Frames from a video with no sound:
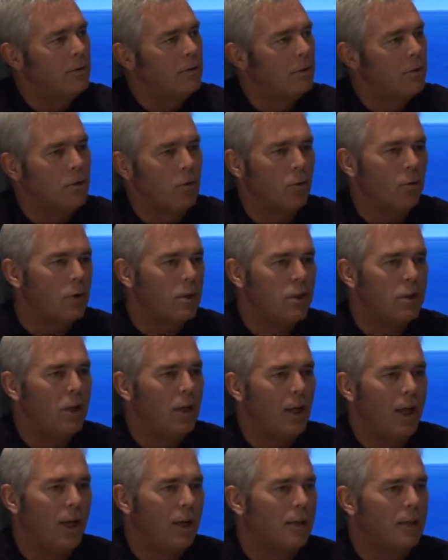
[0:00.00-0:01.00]
There's no reason
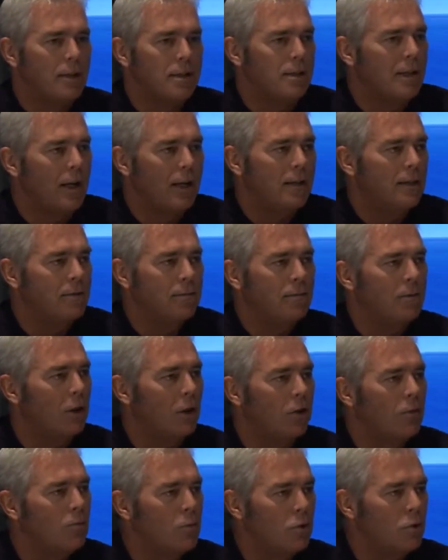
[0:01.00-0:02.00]
you can't. It's not,
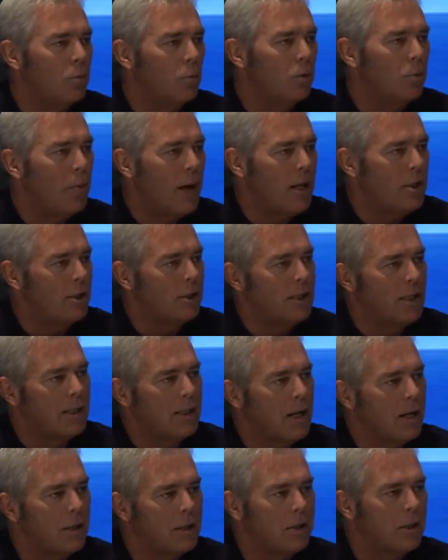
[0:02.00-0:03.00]
you know, super magic
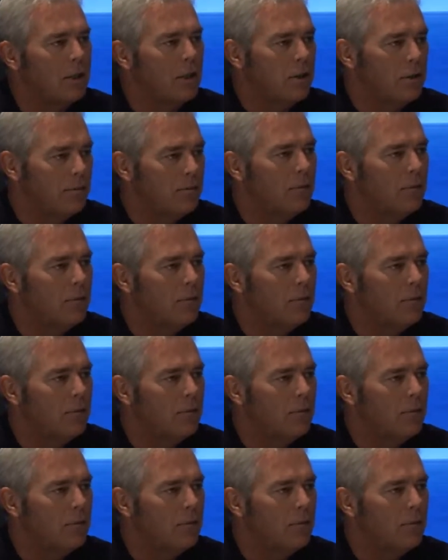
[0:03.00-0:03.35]
technology.